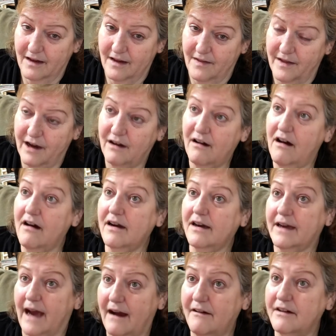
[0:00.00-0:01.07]
There are
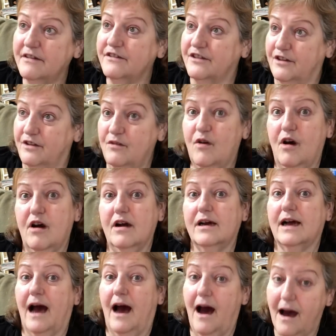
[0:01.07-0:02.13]
Karens who are
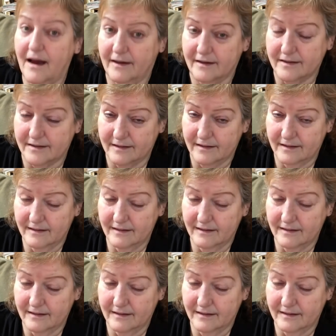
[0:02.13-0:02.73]
guys.